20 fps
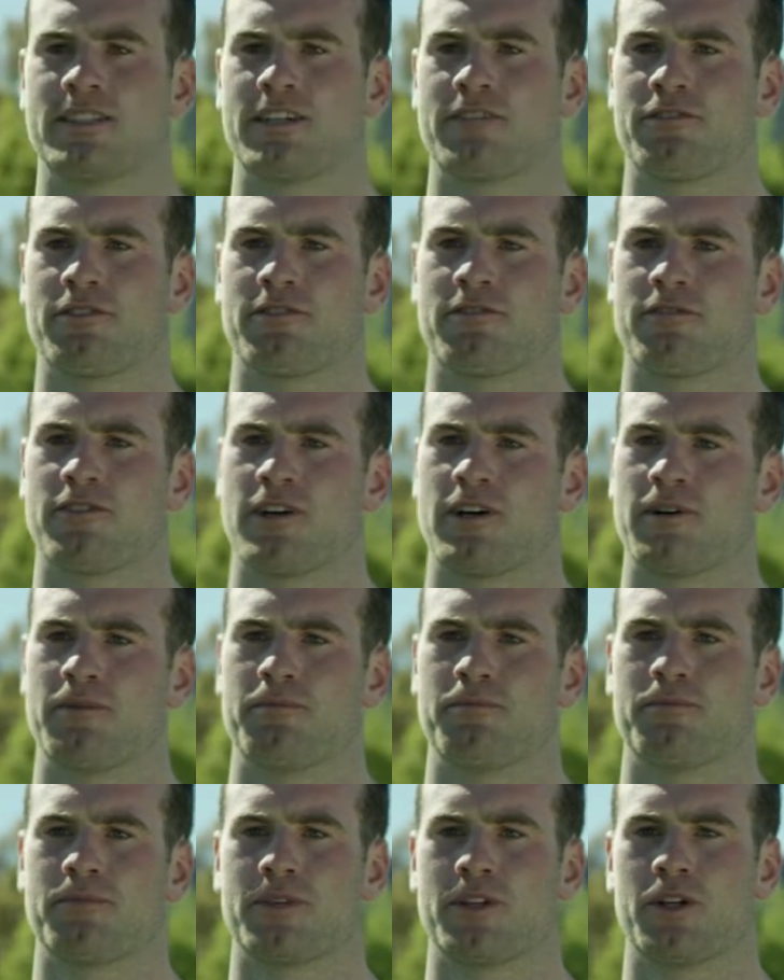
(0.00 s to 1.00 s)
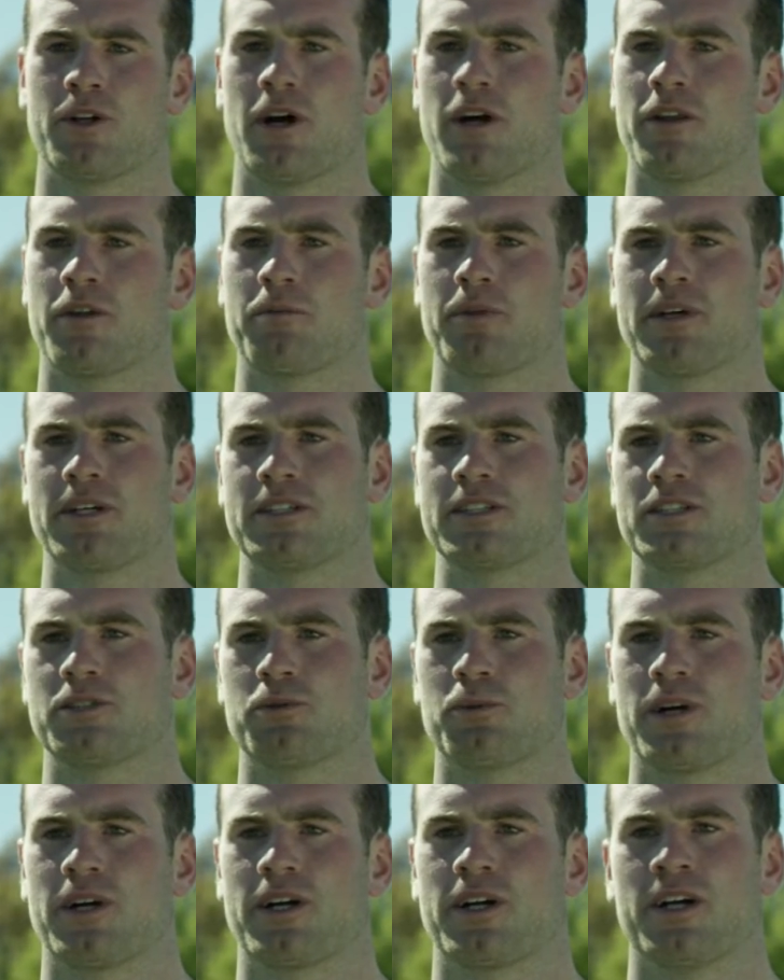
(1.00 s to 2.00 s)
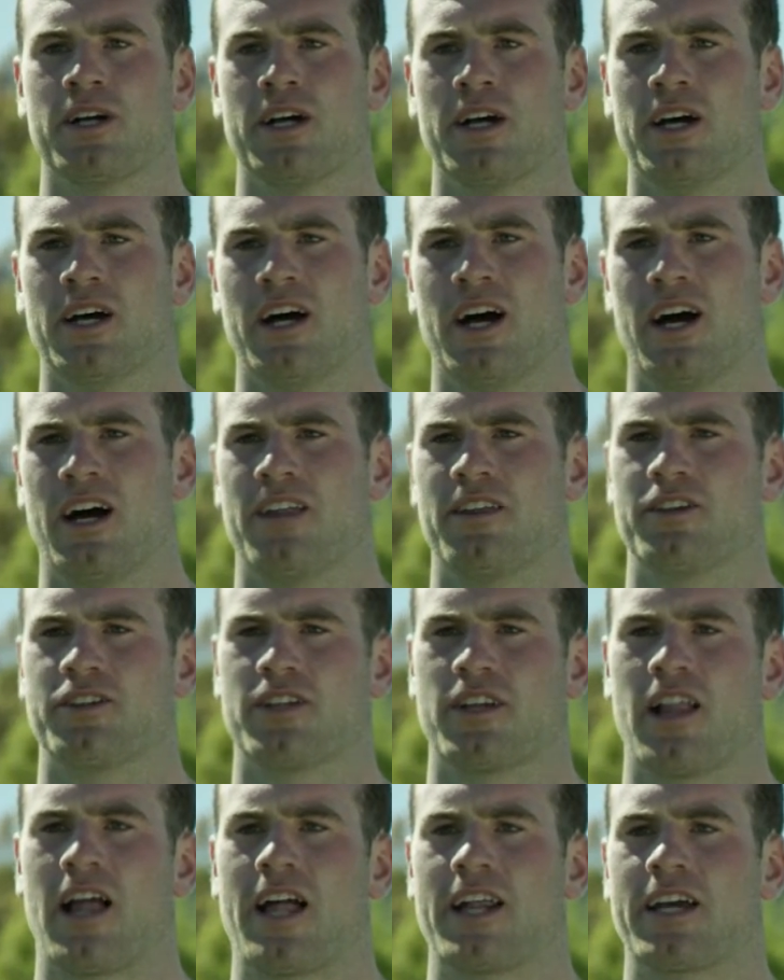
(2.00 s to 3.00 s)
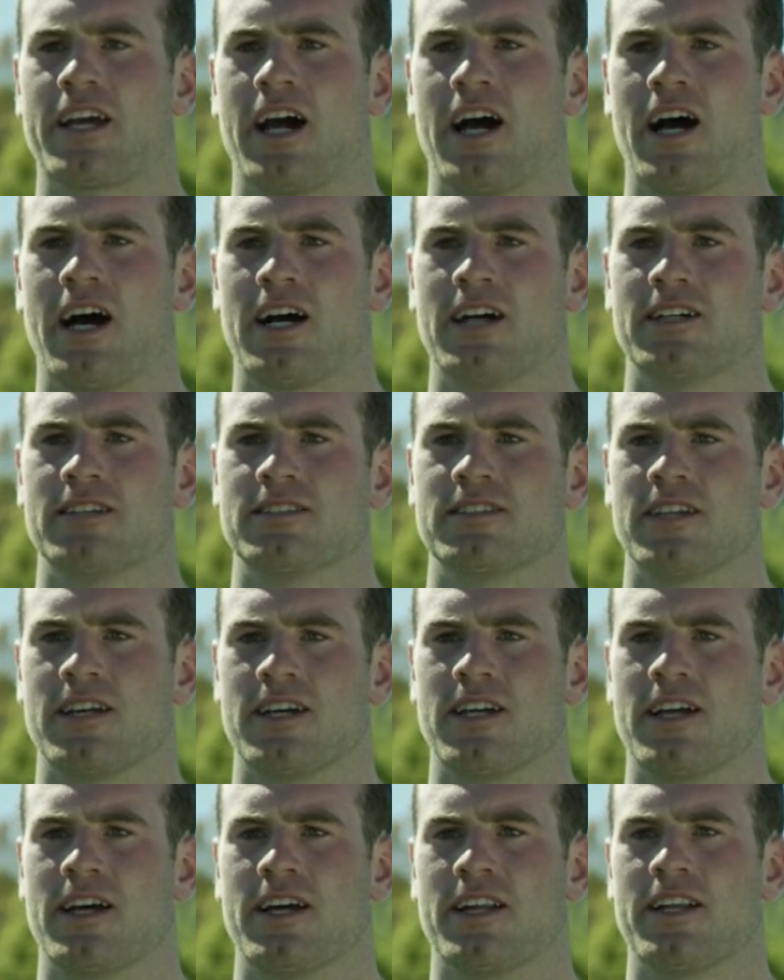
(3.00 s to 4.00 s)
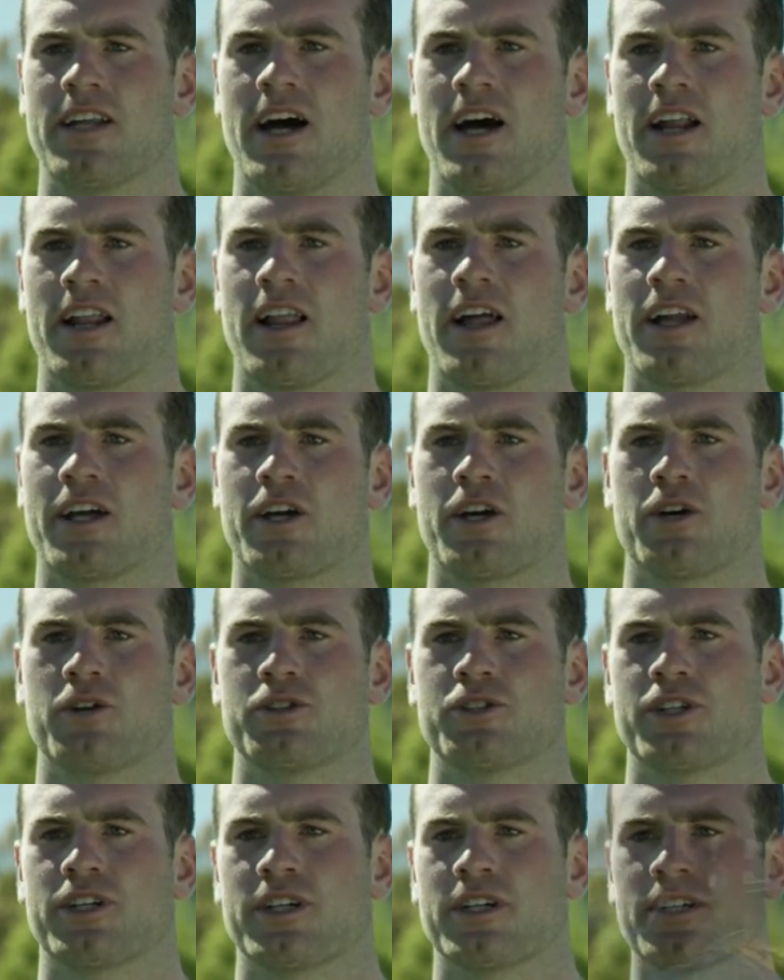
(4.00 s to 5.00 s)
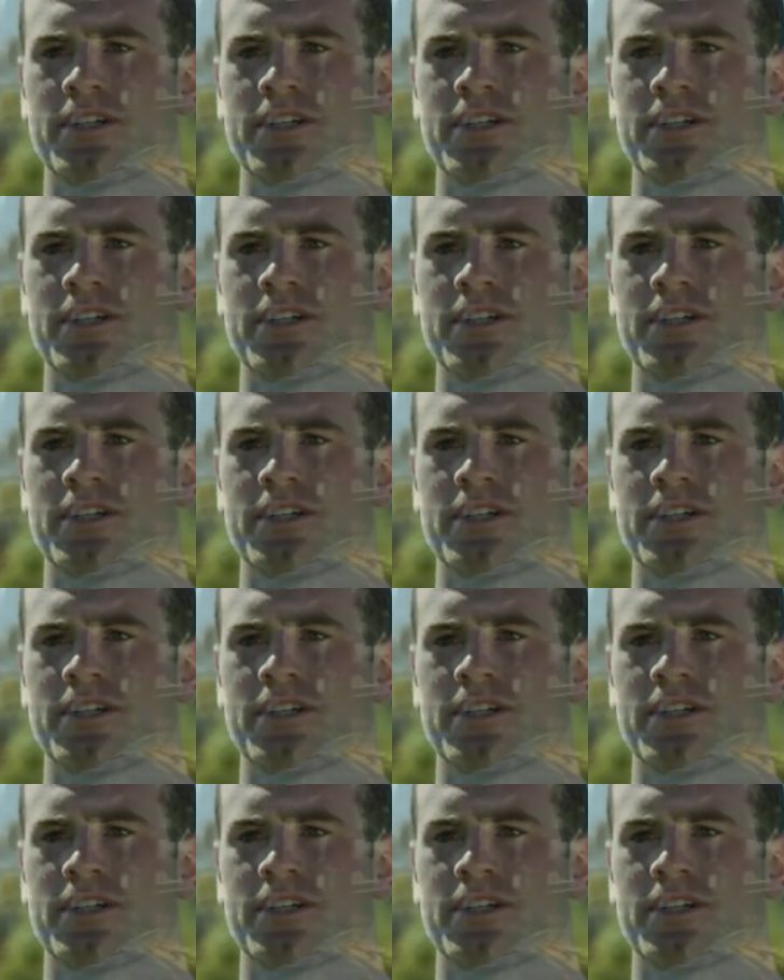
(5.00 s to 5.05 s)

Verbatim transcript: different from, you know, other places where uh, there's a lot of guys and, and not a lot of coaching.